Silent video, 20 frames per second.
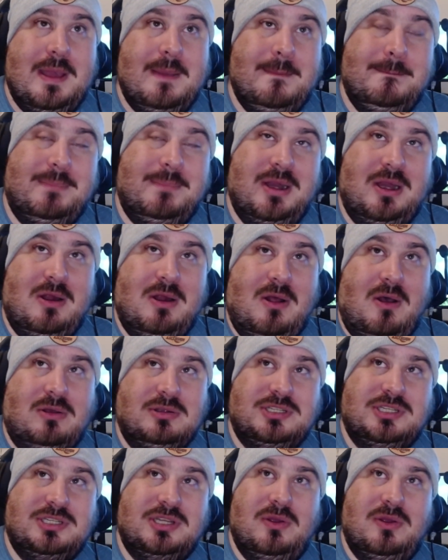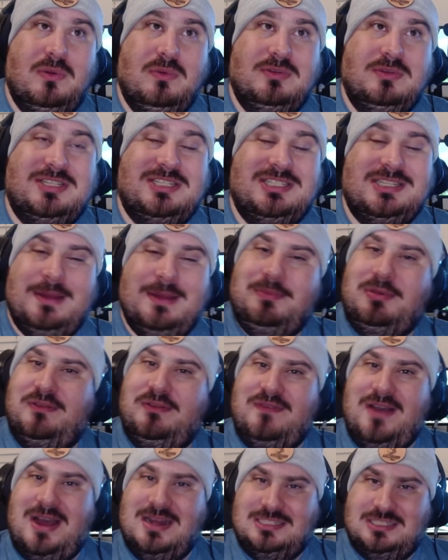But it also
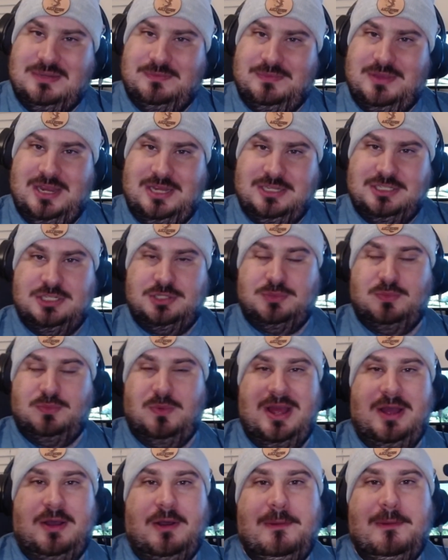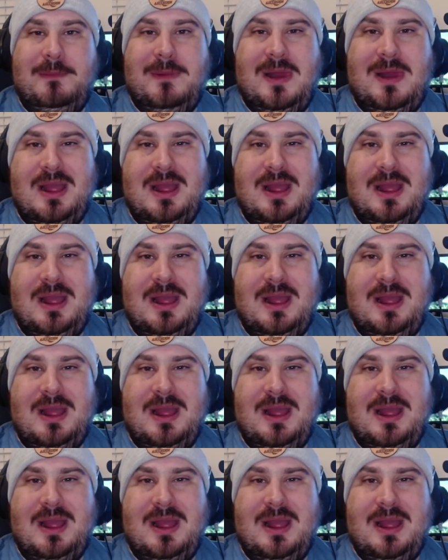simplified some things as well.